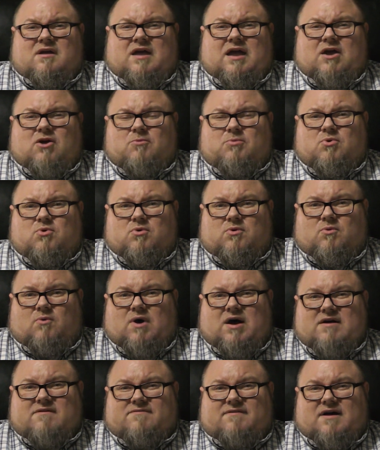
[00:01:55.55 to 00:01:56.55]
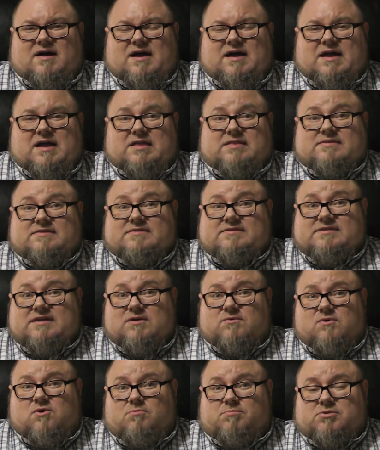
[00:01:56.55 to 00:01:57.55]
airport Wi-Fi, and
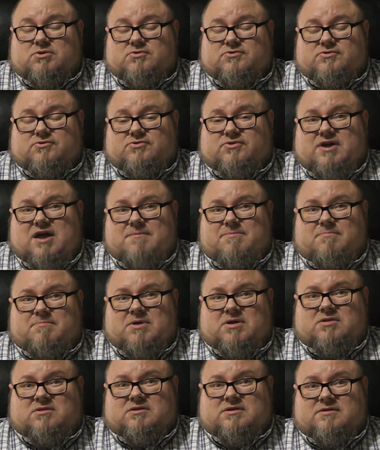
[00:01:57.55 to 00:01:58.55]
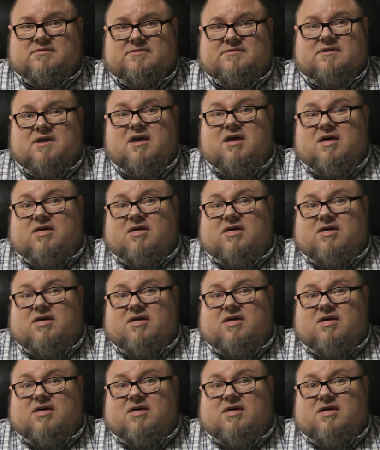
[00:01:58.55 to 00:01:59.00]
zero Bluetooth capabilities.